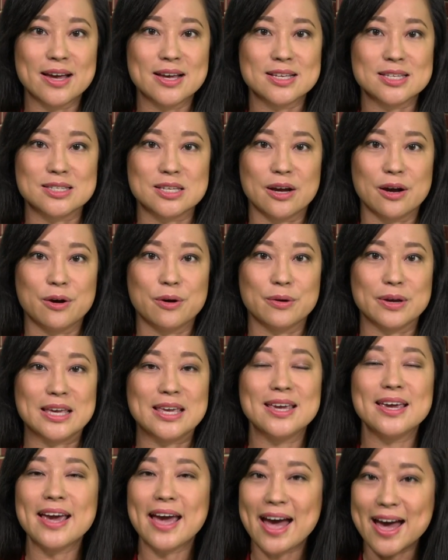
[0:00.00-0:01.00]
so
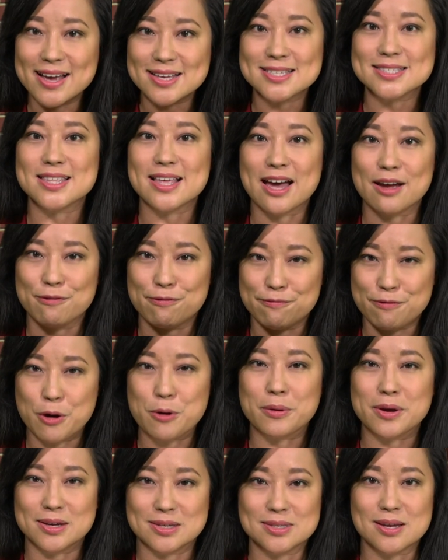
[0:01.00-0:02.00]
he has that
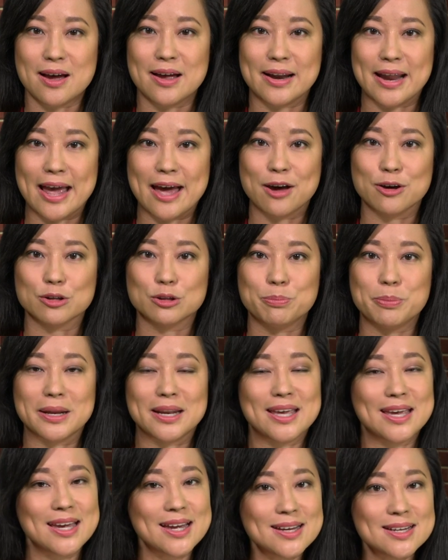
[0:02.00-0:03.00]
focus on health, but
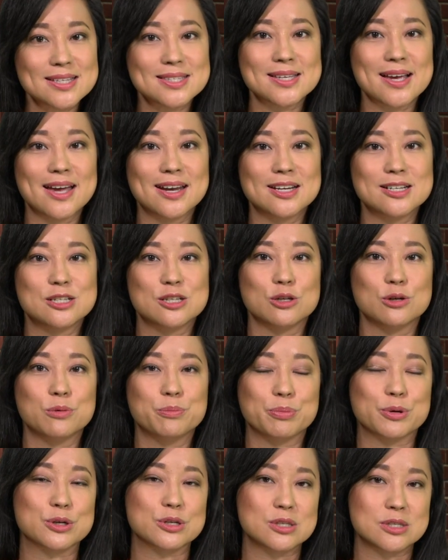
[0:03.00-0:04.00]
he decided to
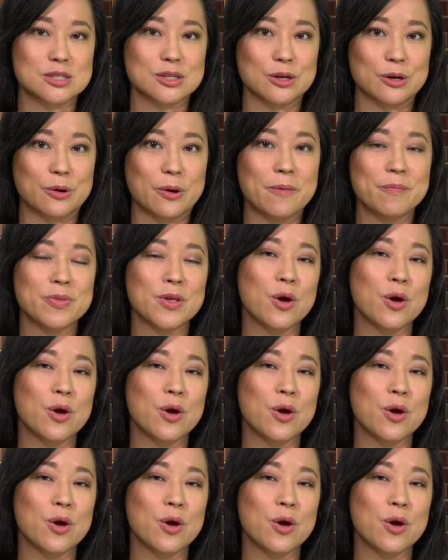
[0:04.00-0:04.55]
pursue